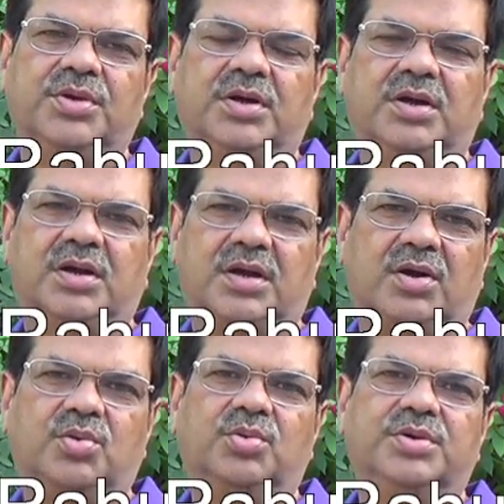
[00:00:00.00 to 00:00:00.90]

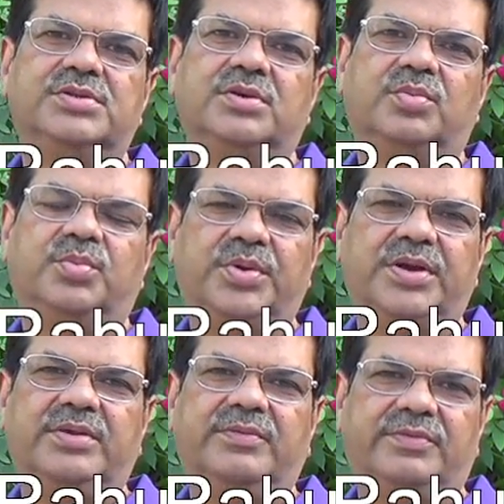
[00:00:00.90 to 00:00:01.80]
Rahu is a
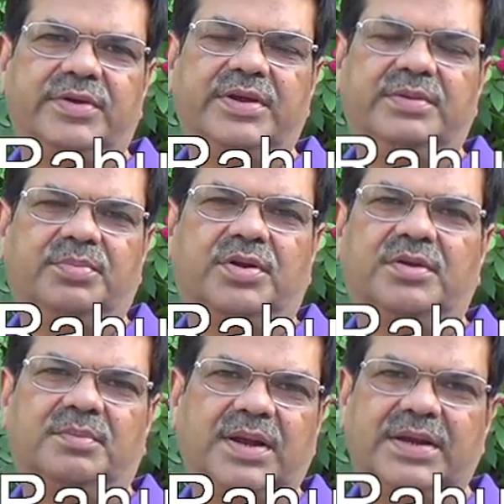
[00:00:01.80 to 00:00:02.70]
very, very
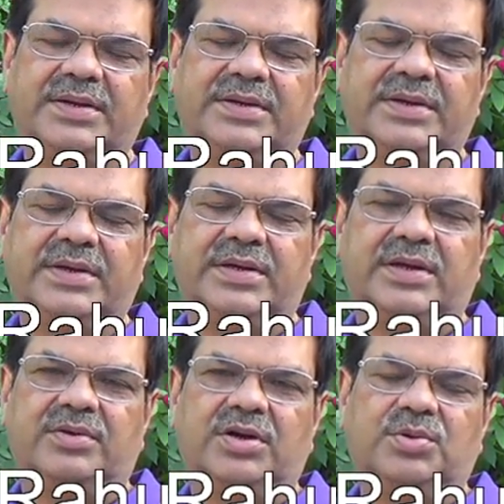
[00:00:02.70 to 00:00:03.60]
important planet.
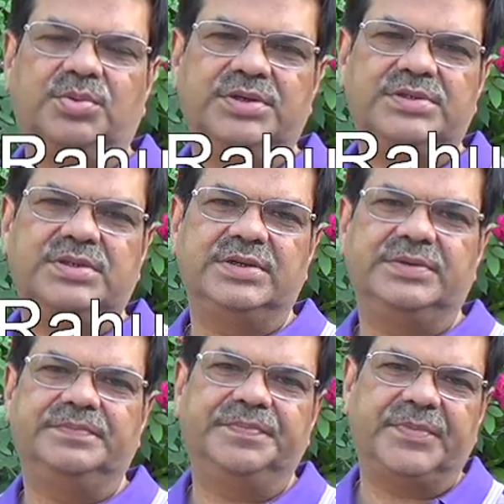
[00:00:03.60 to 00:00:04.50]
Now, Rahu,
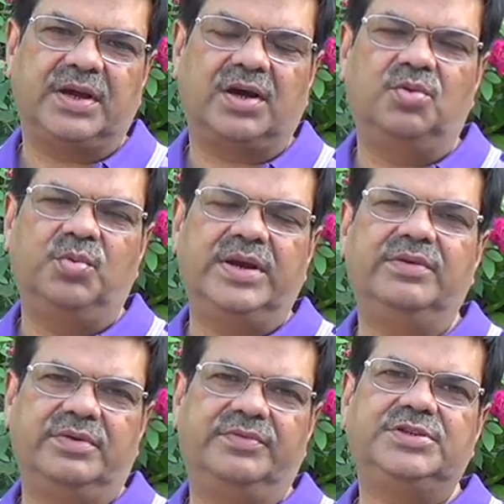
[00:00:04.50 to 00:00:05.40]

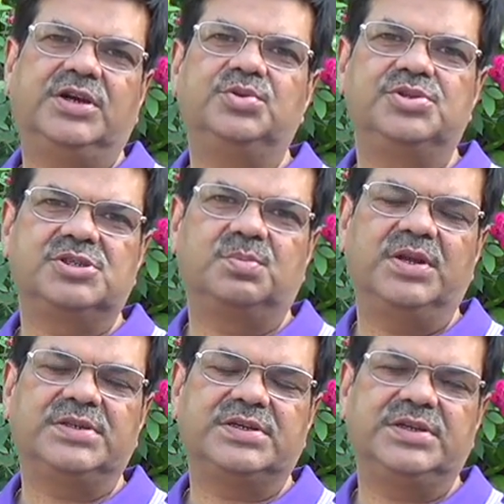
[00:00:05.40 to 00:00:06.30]
wherever which house is
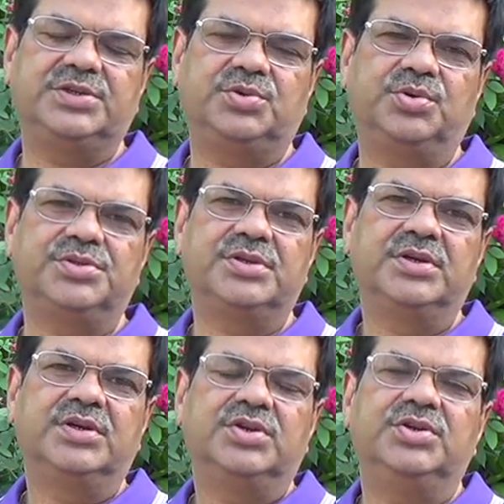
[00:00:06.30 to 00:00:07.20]
placed, it shows
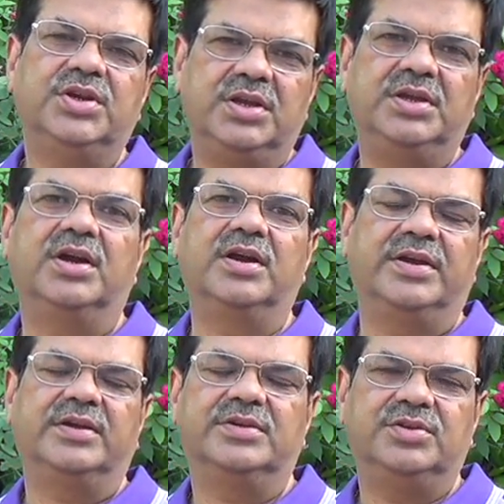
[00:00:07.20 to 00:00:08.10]
your
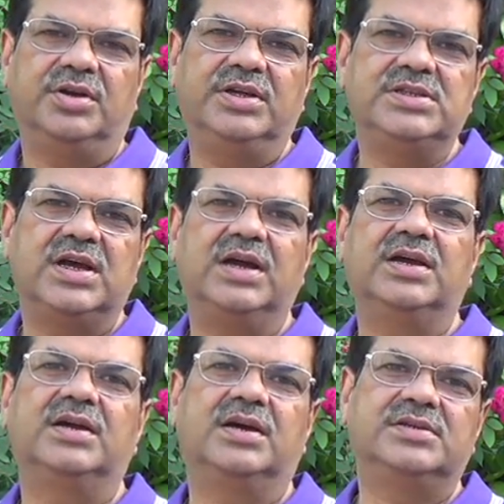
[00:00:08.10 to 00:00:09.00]
yearning, your
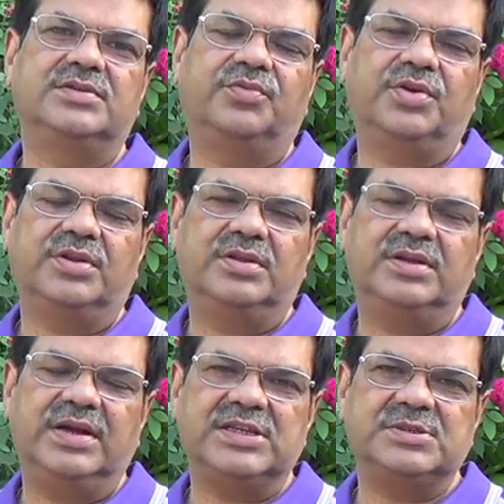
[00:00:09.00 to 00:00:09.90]
desire as for
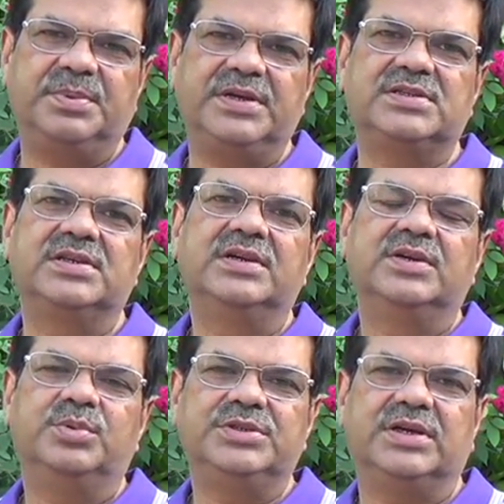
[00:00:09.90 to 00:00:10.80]
the aspects
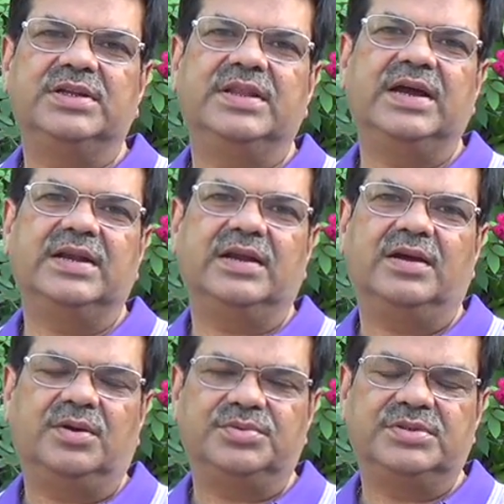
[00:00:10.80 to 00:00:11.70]
which are in that
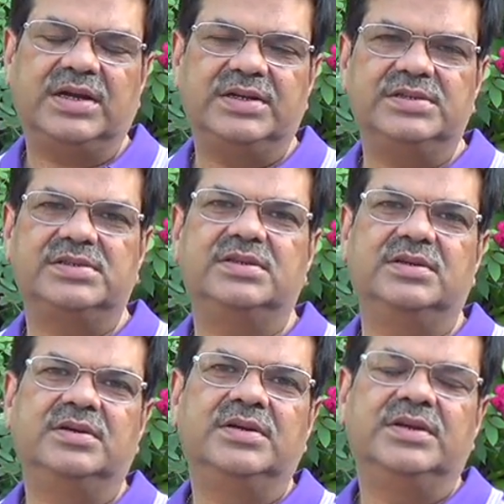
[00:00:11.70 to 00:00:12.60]
house. That is
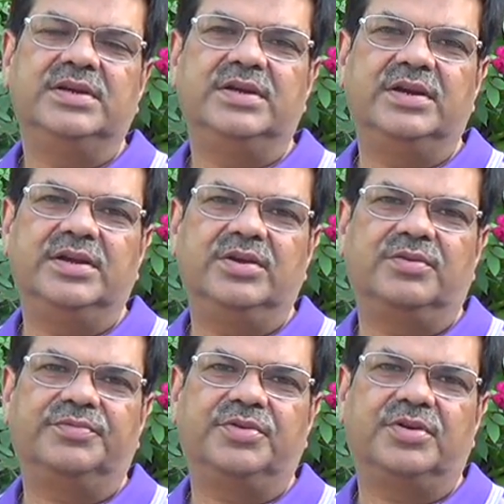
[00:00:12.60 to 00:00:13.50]
the
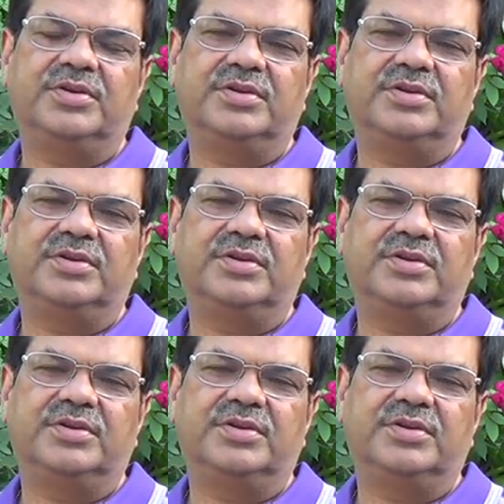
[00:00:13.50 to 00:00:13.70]
yearning of your,